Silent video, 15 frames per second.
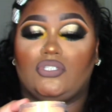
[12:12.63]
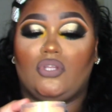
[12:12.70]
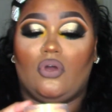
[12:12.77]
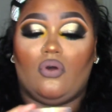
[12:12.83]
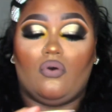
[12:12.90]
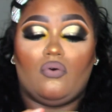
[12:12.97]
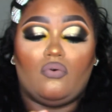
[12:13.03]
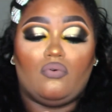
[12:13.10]

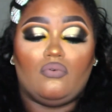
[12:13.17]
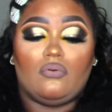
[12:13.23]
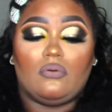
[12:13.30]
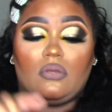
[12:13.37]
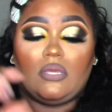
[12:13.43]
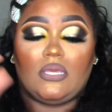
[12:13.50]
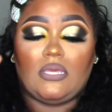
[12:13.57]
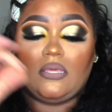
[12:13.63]
no
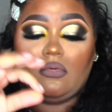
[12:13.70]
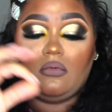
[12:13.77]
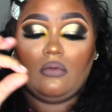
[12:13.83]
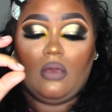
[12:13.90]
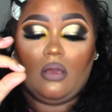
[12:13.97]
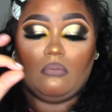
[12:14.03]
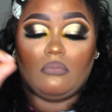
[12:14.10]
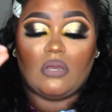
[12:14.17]

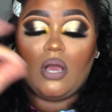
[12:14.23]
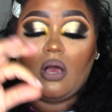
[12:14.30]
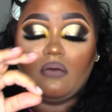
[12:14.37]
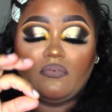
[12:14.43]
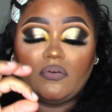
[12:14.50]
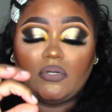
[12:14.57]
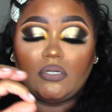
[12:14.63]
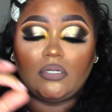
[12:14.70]

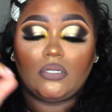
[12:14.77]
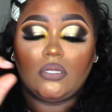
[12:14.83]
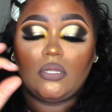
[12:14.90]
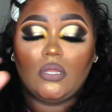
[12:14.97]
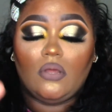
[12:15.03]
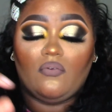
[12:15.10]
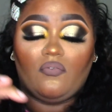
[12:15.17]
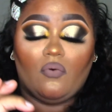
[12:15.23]
cover
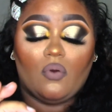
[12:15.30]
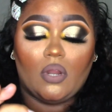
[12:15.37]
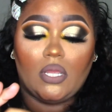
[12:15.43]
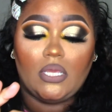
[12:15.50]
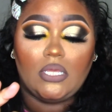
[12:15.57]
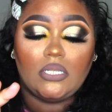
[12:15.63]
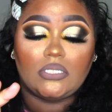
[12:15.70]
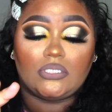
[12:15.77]
for
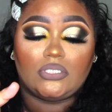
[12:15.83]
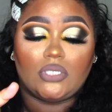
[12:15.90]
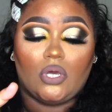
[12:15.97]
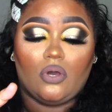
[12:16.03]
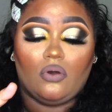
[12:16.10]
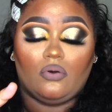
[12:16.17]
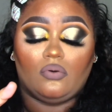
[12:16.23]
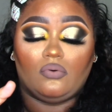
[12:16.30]
it.
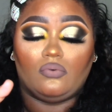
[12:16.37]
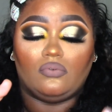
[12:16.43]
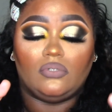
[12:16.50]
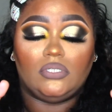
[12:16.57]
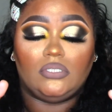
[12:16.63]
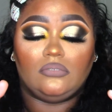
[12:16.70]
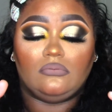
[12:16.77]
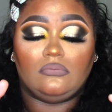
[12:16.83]
So
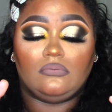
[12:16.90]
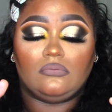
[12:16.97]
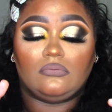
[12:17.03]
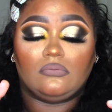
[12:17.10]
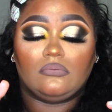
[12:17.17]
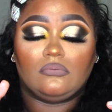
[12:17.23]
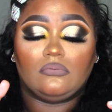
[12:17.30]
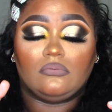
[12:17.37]

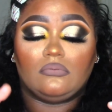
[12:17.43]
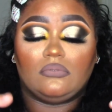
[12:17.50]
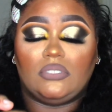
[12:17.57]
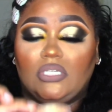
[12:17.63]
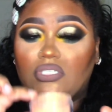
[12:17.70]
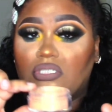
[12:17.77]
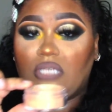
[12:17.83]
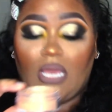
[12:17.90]

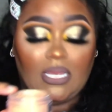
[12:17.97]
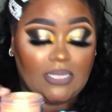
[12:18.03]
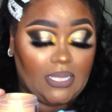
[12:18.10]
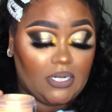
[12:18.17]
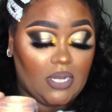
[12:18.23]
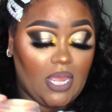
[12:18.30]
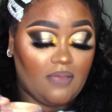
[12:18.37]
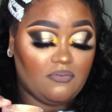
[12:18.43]
there's just
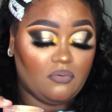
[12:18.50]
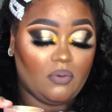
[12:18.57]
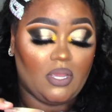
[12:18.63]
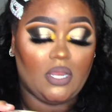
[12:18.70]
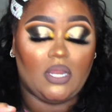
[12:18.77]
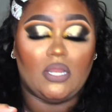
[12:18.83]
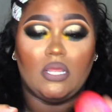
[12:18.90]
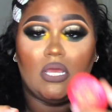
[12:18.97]
highlighter
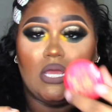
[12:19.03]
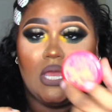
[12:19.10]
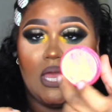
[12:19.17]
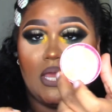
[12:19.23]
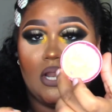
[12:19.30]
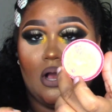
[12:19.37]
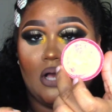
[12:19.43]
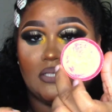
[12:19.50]
everywhere,
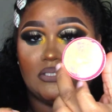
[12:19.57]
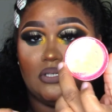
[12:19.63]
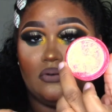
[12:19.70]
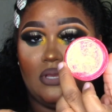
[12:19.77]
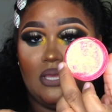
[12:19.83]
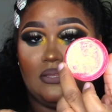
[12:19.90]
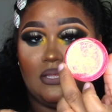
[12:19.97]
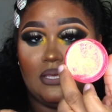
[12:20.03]
and also
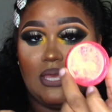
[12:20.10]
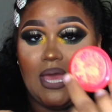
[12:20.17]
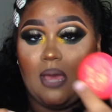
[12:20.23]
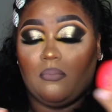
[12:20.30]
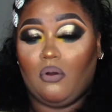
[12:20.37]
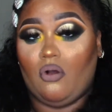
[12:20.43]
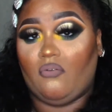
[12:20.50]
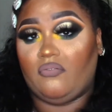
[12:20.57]
in the
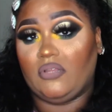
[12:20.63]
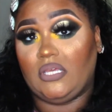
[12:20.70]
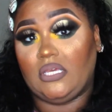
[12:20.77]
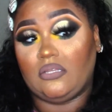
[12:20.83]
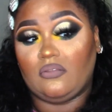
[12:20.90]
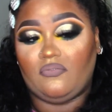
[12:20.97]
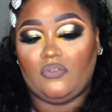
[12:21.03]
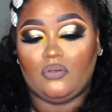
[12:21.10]
cap. Hopefully
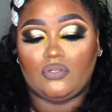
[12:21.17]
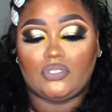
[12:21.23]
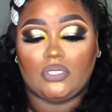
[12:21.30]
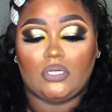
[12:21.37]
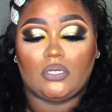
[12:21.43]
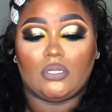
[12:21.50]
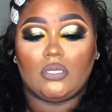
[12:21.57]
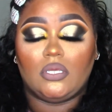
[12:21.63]
in the
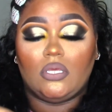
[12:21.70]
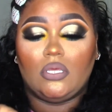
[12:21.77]
future,